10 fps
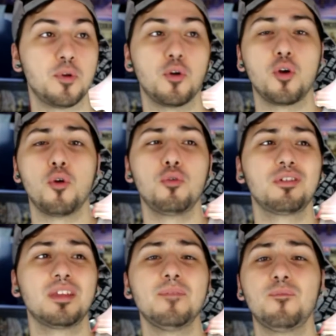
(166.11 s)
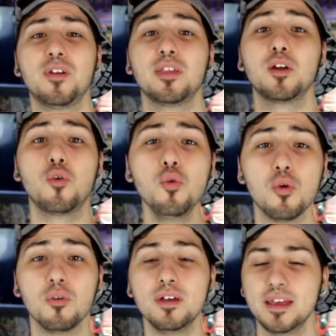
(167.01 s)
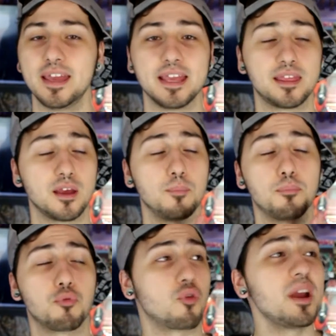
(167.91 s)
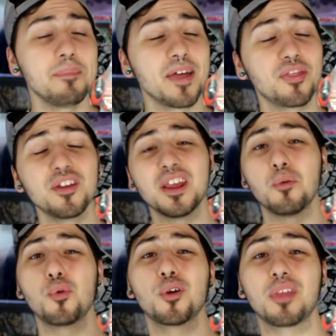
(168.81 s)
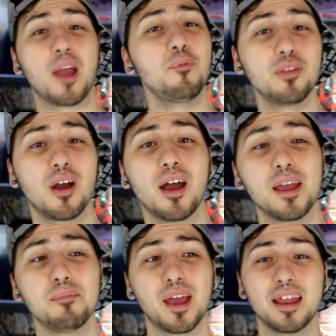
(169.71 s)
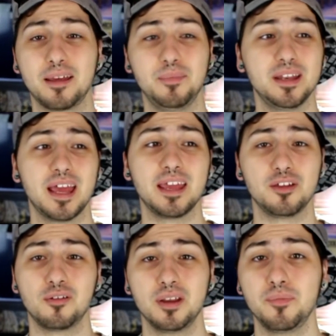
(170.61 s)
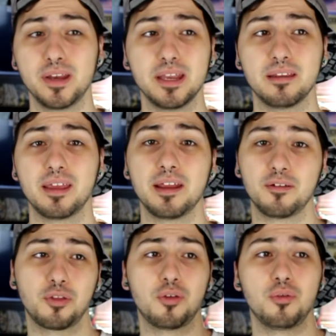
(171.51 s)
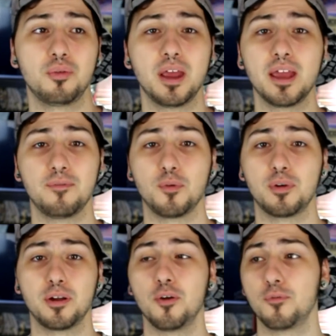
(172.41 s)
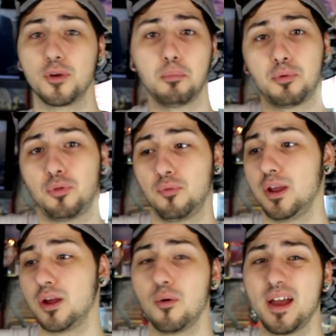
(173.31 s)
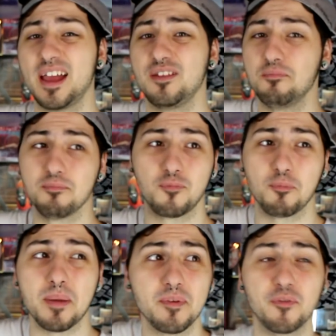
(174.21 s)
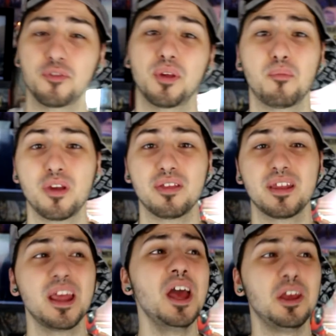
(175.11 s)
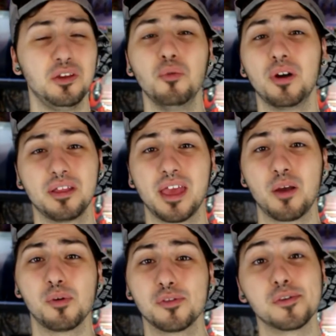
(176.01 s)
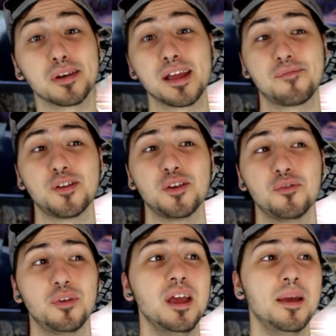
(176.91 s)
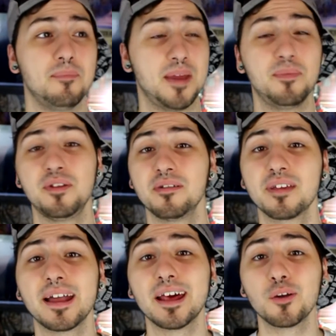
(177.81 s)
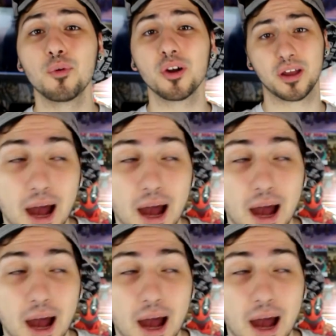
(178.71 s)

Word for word: You'll go to sleep feeling cool. It's a great method, it works every time, and I mean, hey, you don't even need to take just two a day. If you want to go for number three, go ahead. maybe for some reason, you want to take one during the afternoon. Maybe you just got out of work.